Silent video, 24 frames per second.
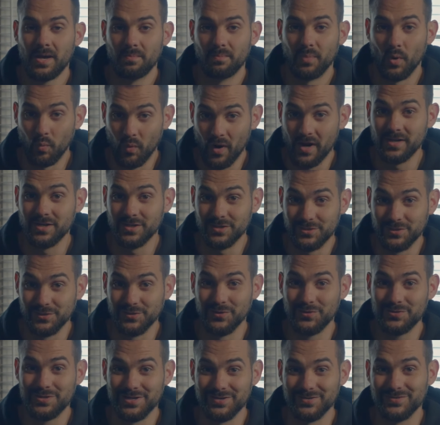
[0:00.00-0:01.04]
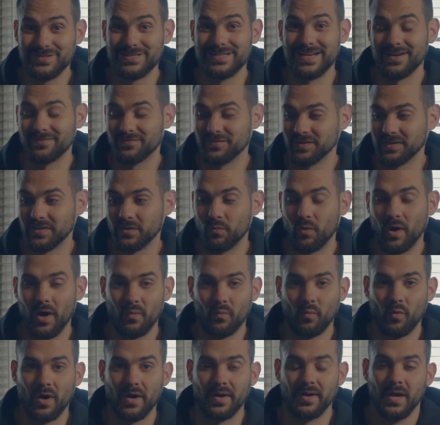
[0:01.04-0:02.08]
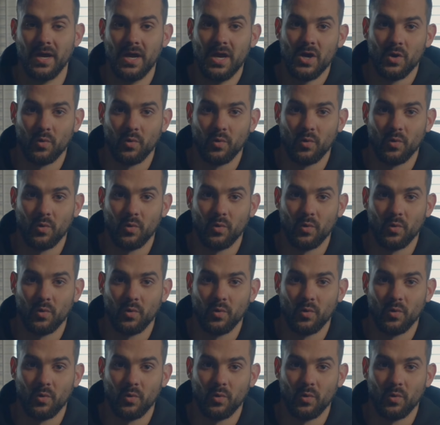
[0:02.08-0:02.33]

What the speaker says: but when you do, you definitely want one.